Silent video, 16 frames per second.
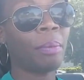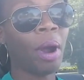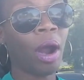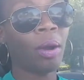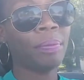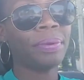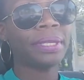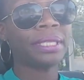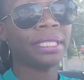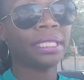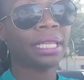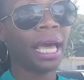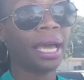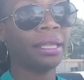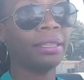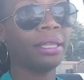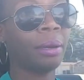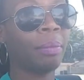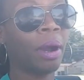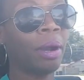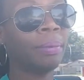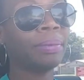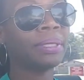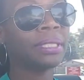their purpose, like their
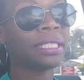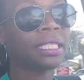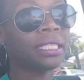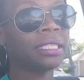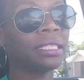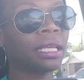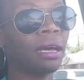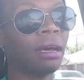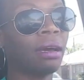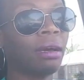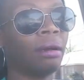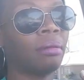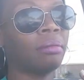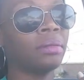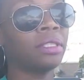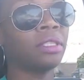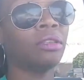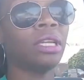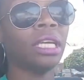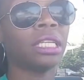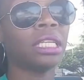purposes. You